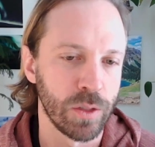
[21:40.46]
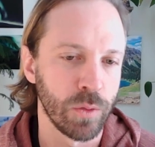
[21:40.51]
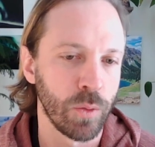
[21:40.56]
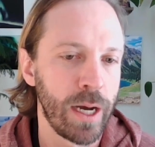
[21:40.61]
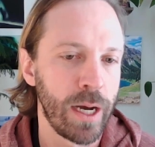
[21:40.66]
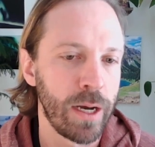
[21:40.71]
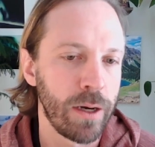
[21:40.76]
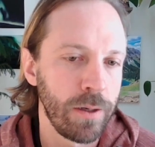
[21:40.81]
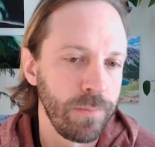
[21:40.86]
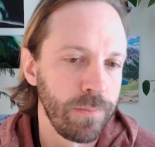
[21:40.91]
as
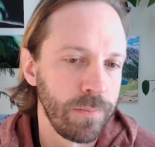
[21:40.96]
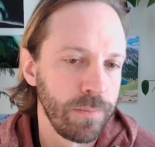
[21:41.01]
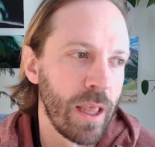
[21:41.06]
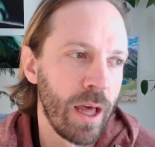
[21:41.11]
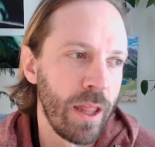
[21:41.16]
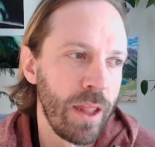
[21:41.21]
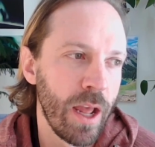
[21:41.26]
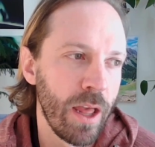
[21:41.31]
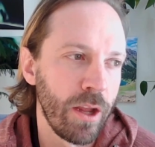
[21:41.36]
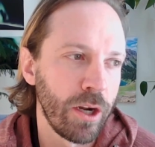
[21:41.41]
well.
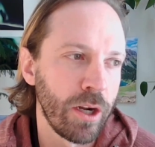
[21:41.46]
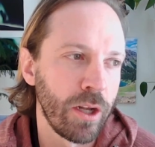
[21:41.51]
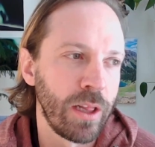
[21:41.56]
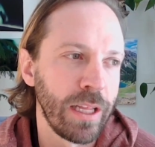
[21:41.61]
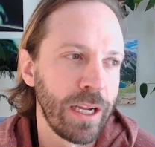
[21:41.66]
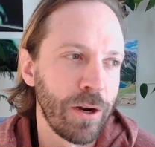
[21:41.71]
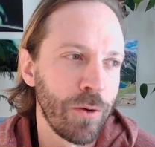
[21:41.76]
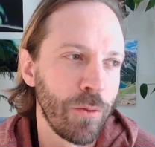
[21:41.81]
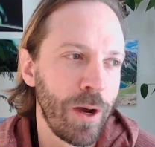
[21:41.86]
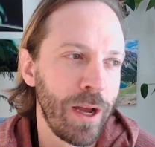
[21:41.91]
Another
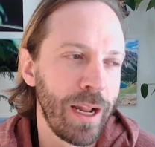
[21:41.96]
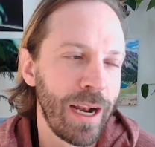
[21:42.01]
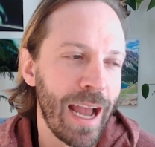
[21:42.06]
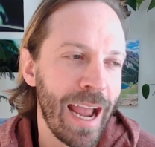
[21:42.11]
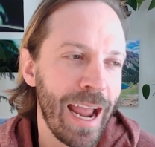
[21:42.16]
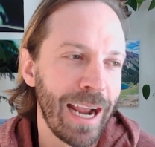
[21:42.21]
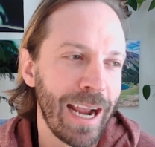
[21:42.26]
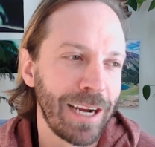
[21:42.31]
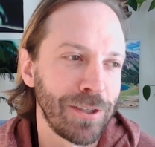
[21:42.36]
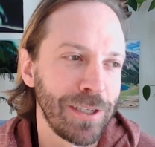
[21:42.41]
clear one,
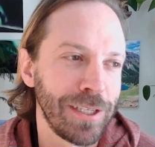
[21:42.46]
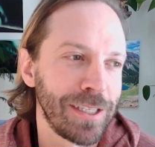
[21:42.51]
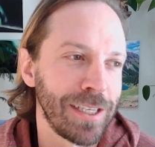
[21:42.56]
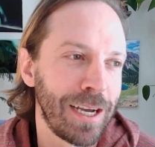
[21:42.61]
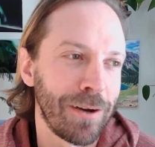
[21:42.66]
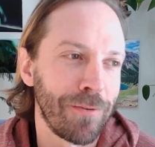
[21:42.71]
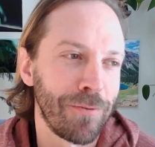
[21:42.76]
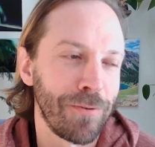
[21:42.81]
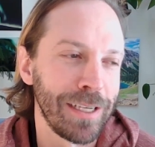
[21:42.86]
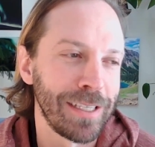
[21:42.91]
I actually
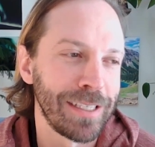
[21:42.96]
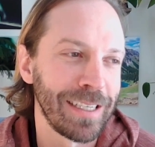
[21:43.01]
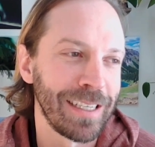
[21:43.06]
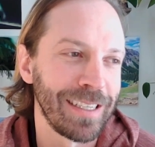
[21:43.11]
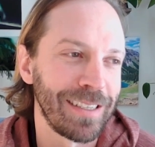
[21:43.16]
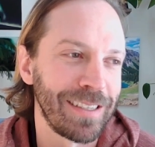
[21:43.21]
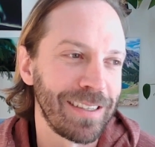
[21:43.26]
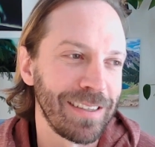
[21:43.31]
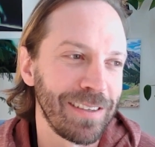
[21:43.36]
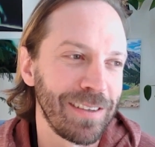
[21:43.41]
saw a
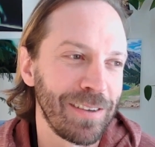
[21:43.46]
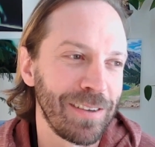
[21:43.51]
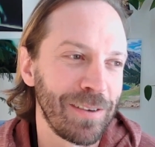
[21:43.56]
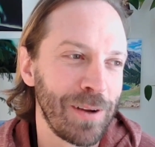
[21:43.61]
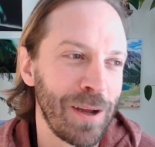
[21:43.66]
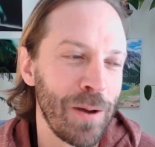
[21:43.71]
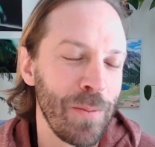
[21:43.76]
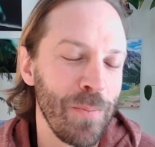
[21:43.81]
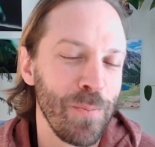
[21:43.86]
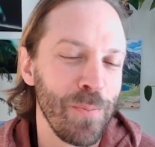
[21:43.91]
recent
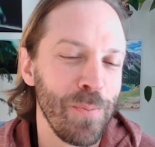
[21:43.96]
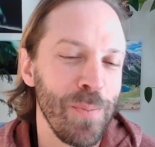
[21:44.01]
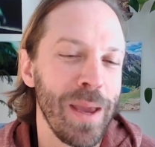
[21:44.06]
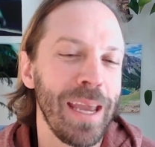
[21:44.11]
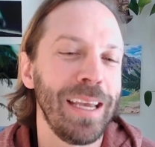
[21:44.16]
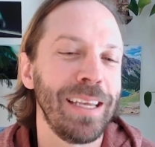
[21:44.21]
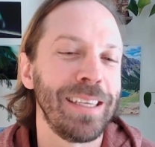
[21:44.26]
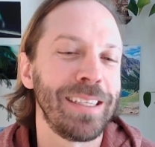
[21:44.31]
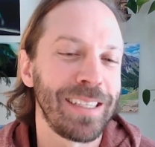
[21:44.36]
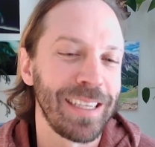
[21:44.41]

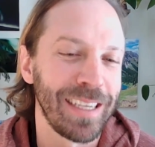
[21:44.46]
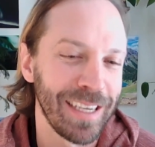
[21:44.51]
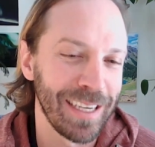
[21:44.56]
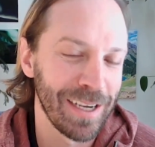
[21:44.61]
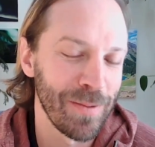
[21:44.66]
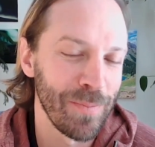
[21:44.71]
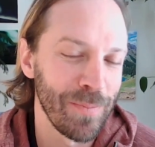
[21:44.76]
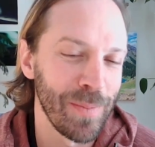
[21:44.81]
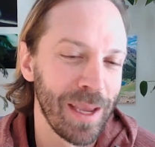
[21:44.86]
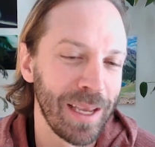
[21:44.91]

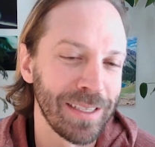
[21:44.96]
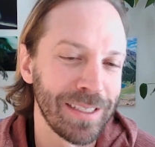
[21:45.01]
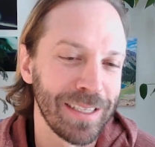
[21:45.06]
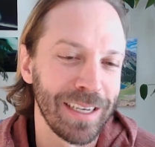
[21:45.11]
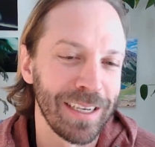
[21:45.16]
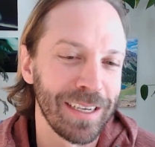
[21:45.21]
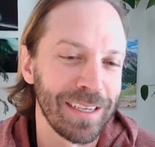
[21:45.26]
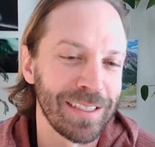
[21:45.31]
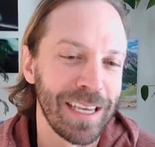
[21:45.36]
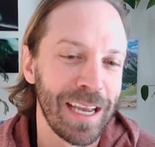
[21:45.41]
amazing
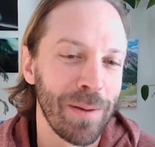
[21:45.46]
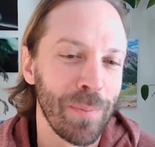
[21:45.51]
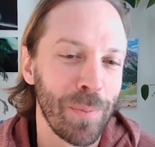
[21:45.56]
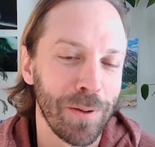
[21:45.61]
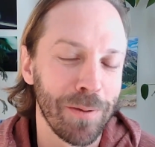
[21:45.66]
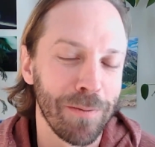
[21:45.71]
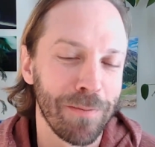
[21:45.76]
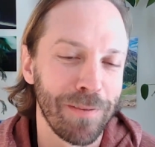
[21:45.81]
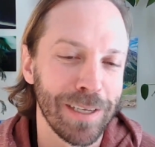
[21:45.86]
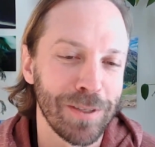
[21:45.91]

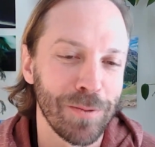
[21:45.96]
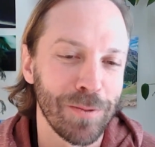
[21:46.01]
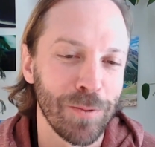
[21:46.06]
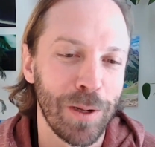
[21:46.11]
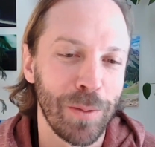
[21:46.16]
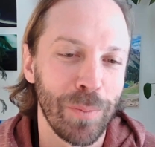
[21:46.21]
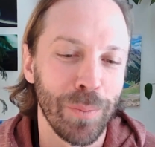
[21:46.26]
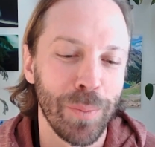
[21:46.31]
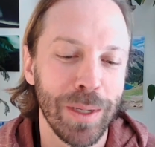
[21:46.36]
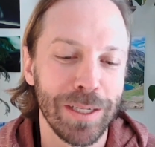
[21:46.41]
example of this
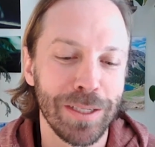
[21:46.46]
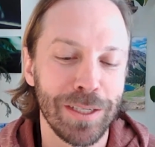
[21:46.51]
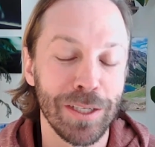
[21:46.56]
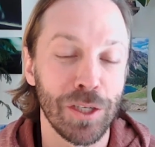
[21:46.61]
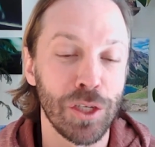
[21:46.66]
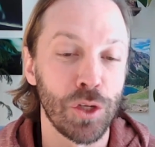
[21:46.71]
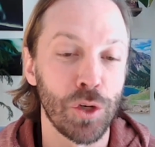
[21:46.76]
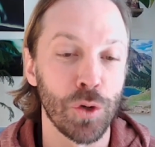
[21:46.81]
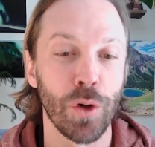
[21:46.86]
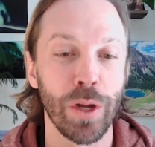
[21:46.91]
one, but
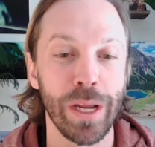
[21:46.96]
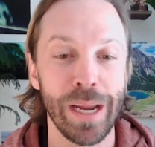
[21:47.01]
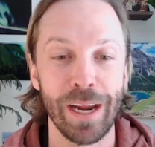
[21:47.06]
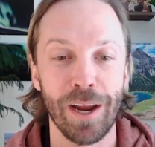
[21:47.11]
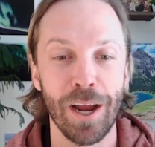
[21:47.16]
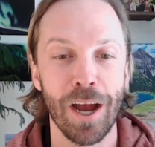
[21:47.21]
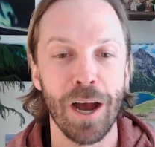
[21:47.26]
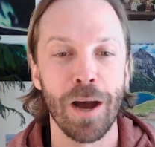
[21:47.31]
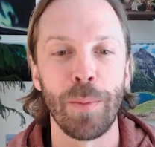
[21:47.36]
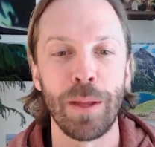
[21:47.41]

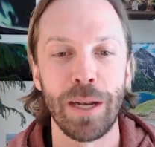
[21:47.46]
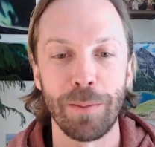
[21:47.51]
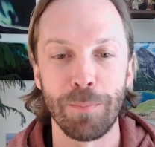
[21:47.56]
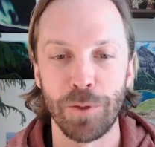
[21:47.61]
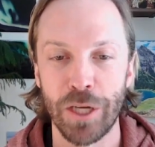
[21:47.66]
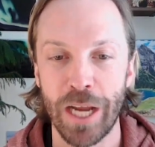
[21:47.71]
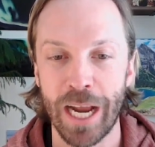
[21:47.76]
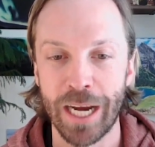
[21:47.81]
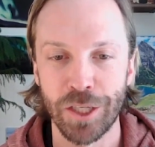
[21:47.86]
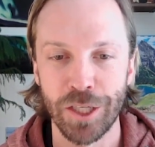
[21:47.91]
destroying common
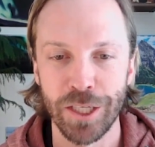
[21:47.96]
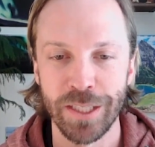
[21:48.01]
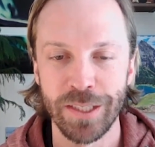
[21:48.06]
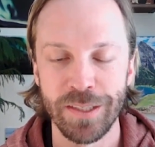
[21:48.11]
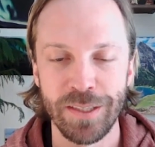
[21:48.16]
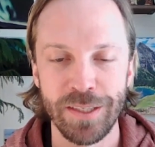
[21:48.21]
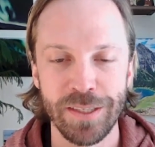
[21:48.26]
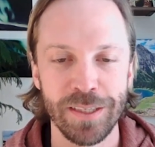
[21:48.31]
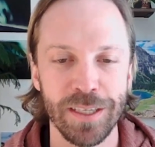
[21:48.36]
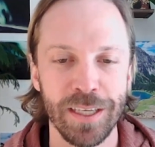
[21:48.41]

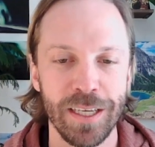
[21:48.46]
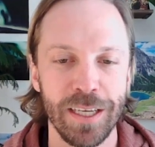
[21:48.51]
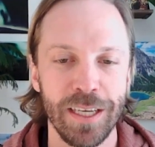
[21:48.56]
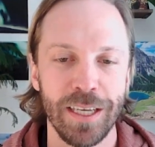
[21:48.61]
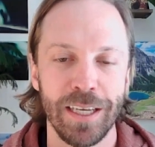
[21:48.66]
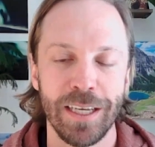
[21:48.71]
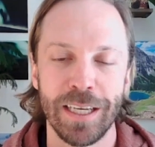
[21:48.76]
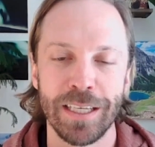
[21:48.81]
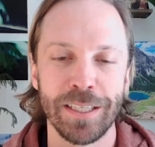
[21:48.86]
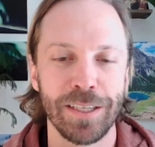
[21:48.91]
objections
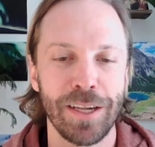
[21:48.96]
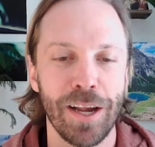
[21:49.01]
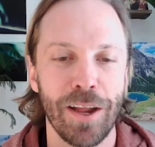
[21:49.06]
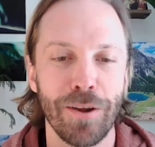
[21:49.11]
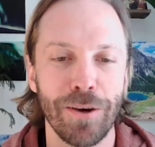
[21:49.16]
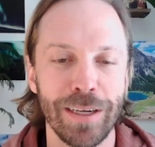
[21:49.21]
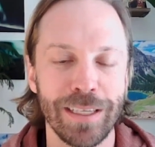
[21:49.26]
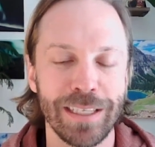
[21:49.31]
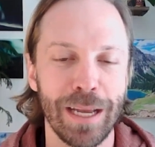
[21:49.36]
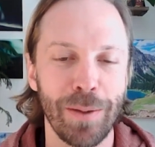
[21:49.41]
is
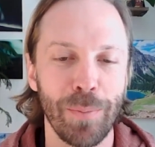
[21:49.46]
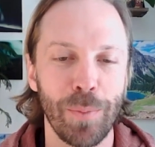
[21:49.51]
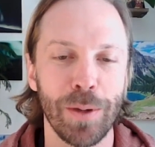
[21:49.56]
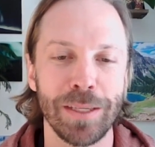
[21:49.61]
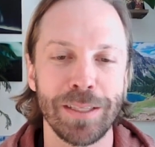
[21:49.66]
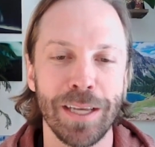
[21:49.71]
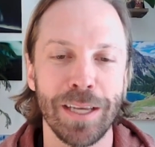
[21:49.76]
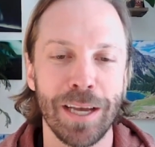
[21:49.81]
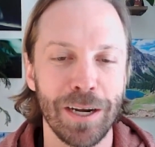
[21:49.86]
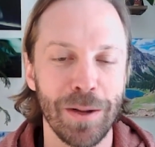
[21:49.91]
another example.
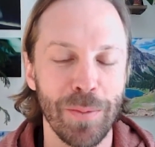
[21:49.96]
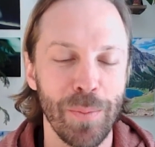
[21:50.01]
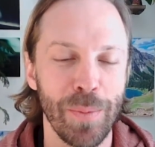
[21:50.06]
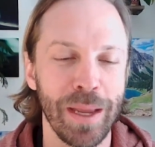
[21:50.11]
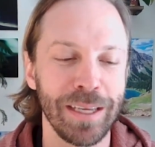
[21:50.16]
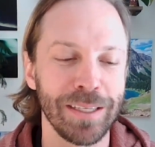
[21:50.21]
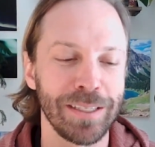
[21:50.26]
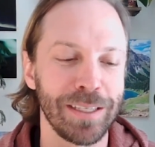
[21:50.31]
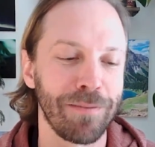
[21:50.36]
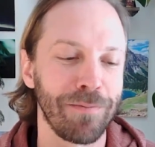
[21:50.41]
I saw an
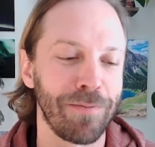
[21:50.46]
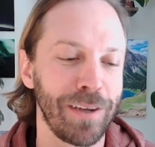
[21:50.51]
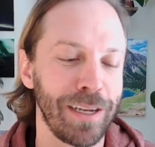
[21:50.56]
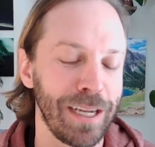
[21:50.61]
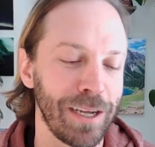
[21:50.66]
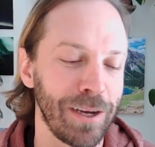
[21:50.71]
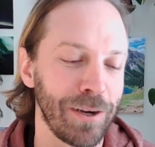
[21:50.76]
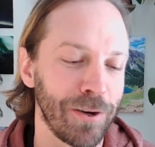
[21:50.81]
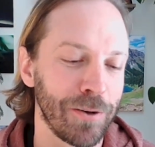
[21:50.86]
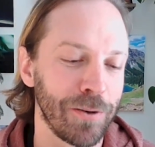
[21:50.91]
amazing
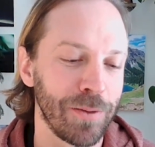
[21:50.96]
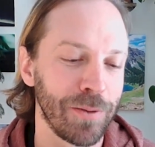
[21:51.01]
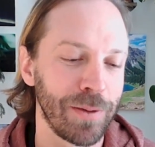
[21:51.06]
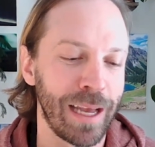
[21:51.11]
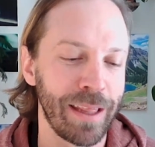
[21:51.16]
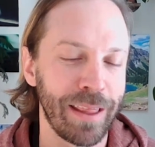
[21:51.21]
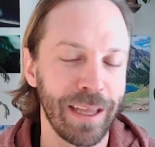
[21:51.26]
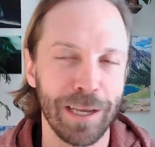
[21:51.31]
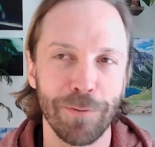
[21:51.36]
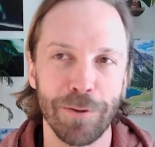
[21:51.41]
video.
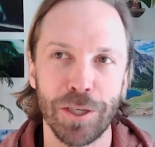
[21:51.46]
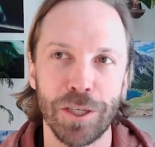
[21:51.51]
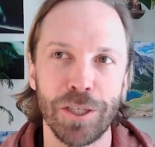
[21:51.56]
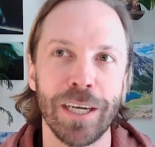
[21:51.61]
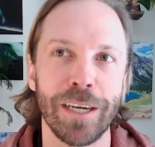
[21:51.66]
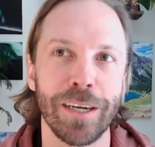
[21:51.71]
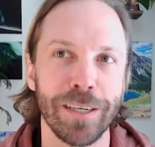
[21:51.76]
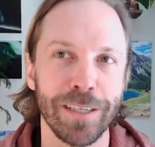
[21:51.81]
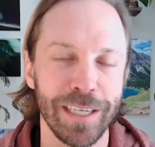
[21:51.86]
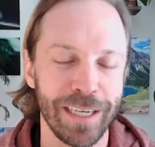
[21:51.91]
I think it was
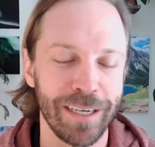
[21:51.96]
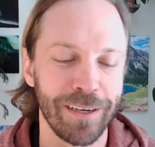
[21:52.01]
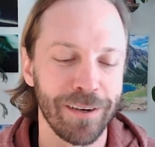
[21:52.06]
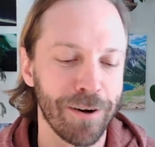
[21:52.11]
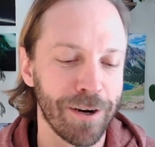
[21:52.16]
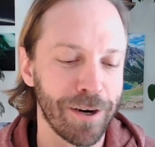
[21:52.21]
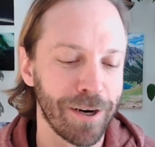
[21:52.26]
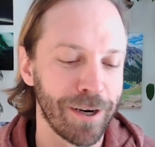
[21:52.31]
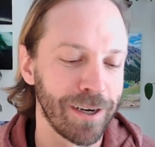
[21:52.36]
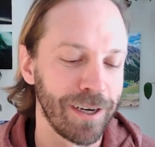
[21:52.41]
shared in
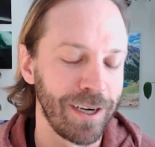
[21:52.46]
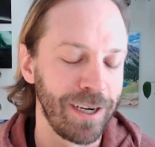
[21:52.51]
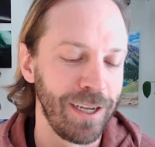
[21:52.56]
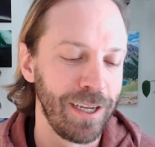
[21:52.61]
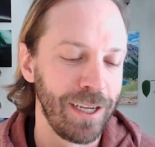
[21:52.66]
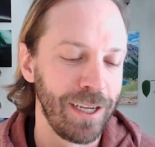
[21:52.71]
our